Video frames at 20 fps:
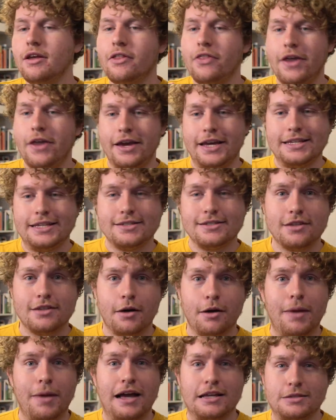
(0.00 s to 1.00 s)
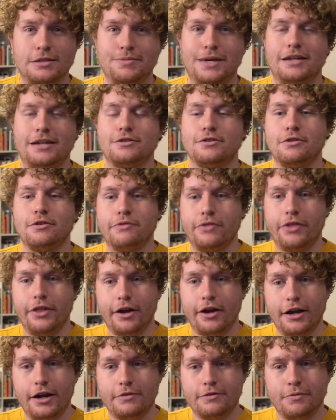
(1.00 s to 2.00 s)
There is some aspects of the
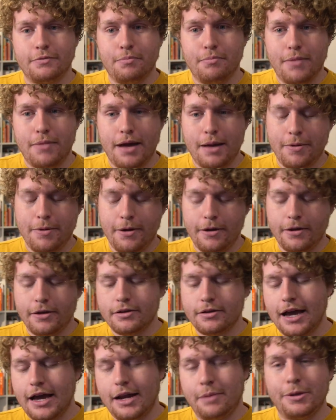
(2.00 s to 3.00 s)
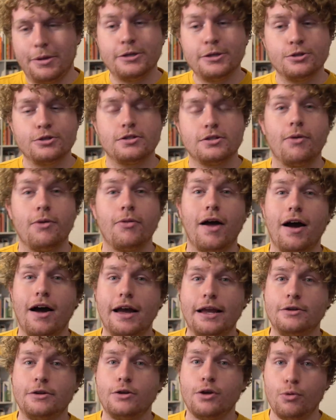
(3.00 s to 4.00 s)
kind of MAPPA animation style that
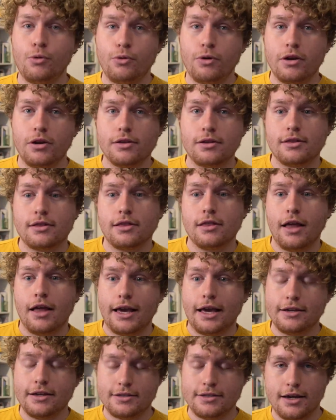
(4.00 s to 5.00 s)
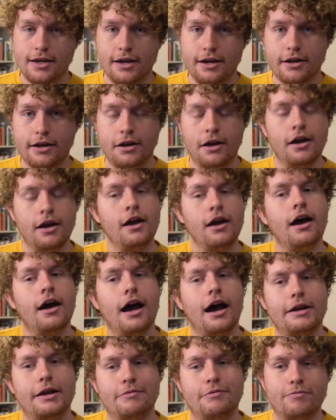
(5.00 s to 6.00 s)
I don't like a ton.
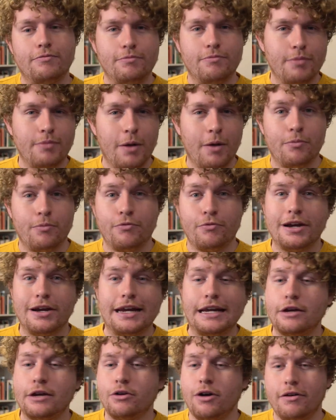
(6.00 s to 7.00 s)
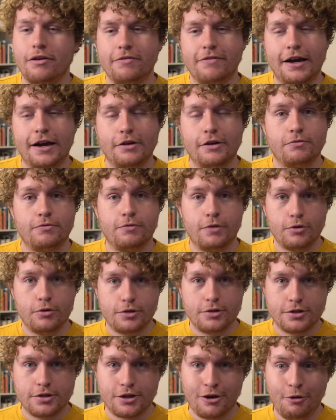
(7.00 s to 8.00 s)
I'm really not a fan of
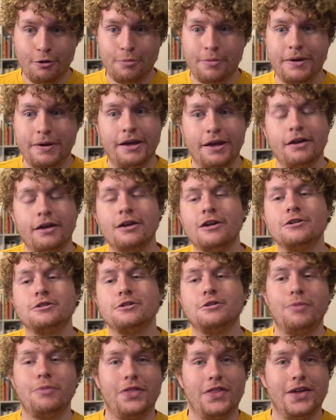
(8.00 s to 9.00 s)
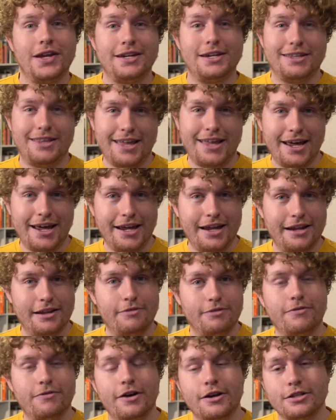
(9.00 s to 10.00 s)
rotoscoping. So when they did that in
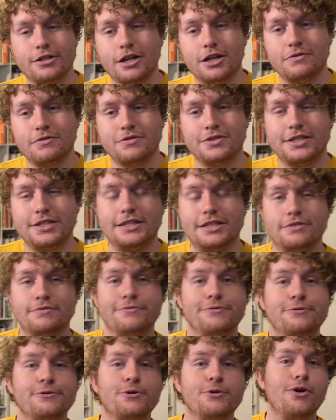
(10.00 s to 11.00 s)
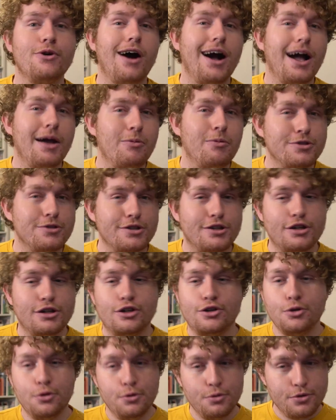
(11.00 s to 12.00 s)
the first half of season four, I wasn't a
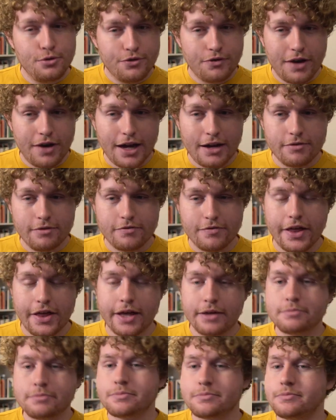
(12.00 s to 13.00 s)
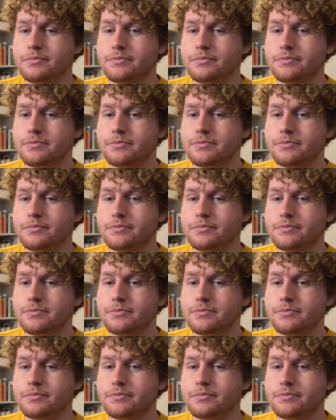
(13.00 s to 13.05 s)
huge fan of that.